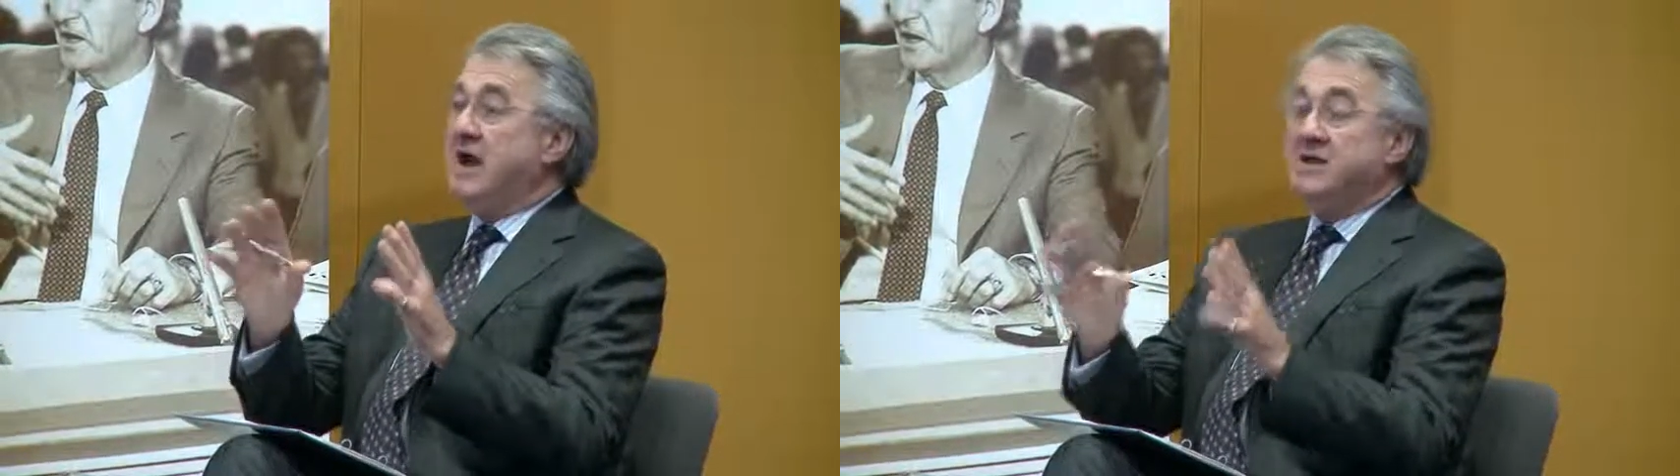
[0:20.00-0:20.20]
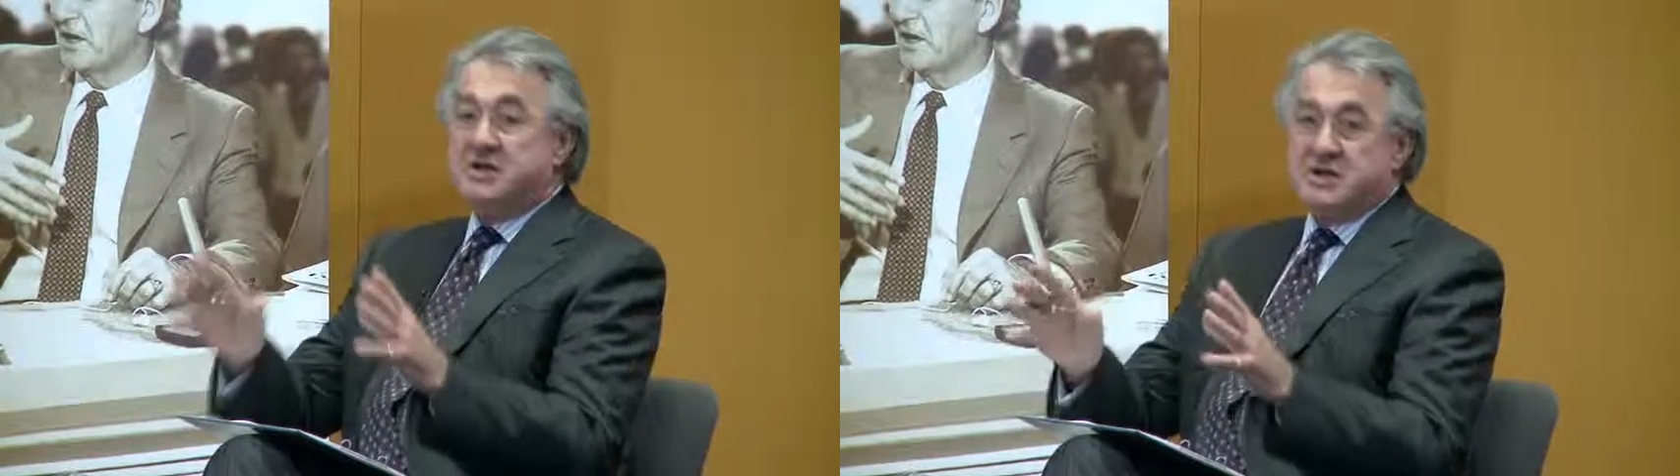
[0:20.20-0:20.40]

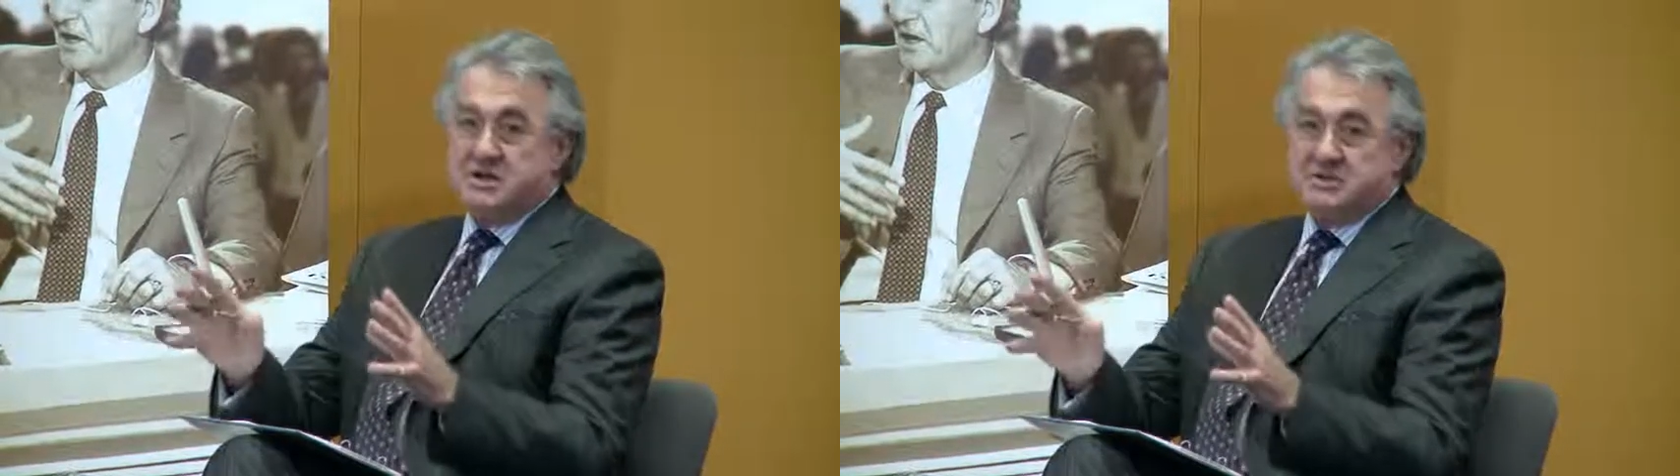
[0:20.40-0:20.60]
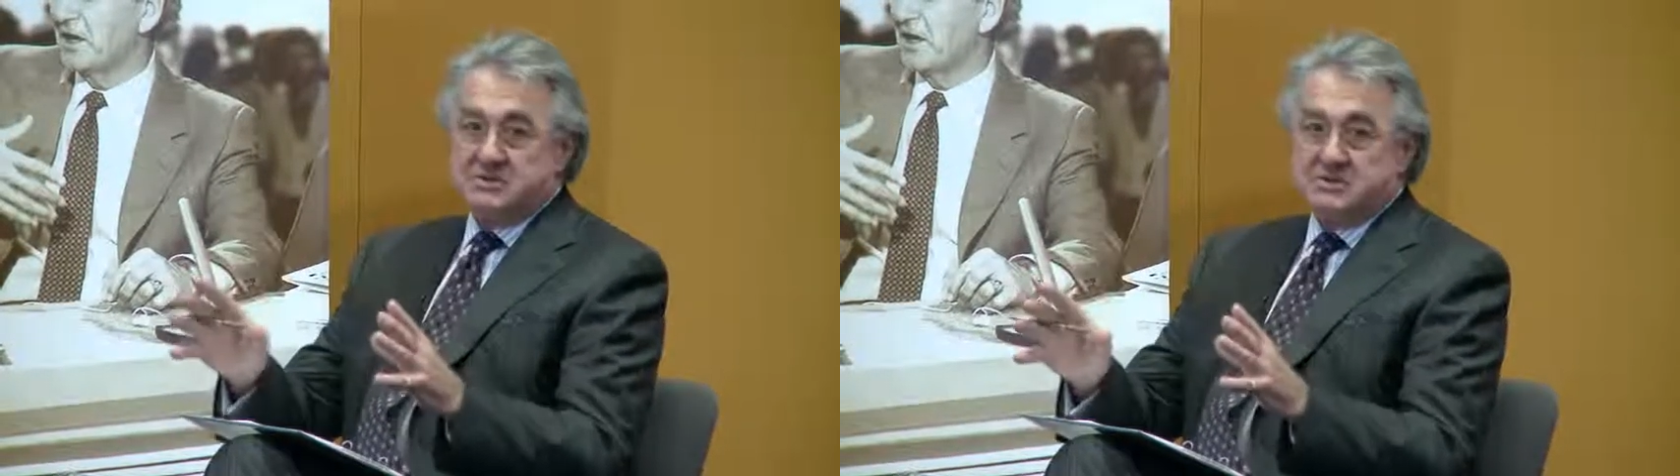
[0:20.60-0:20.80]
8
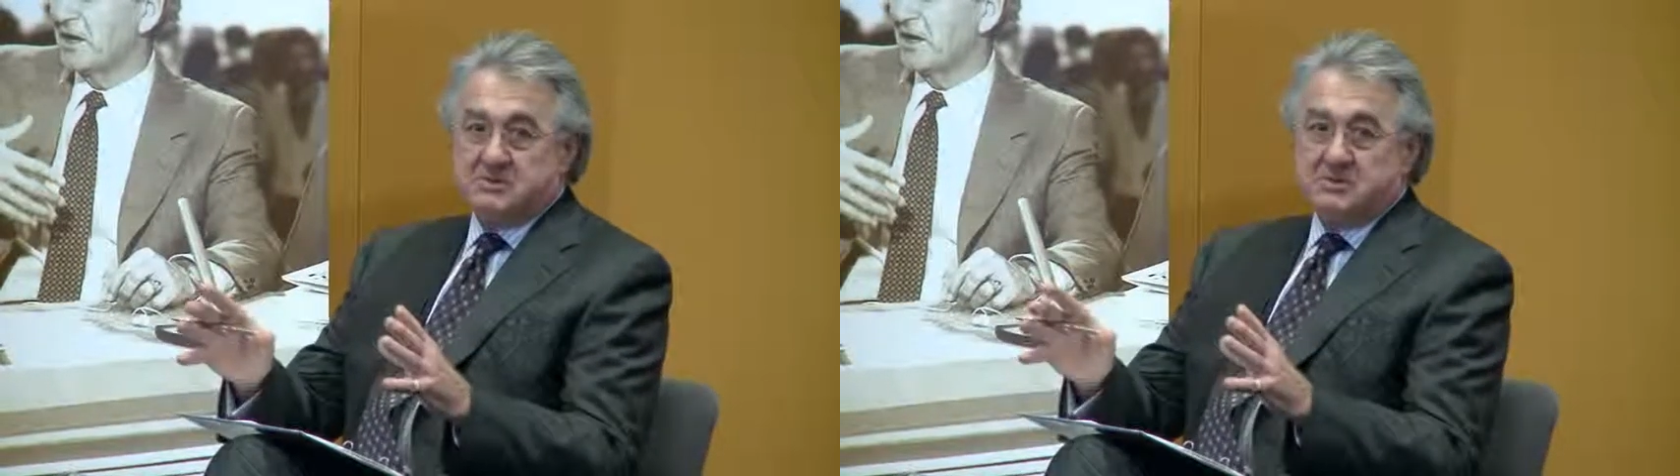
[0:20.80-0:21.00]
years,